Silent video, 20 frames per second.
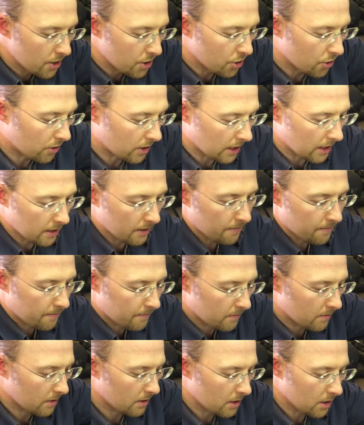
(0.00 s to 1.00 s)
You can
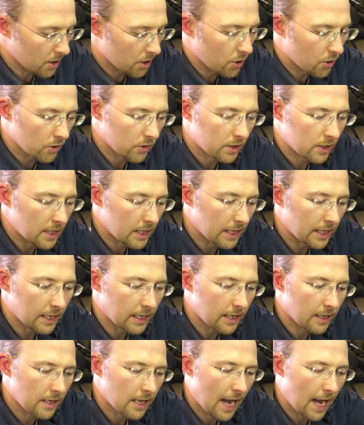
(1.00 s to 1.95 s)
use the,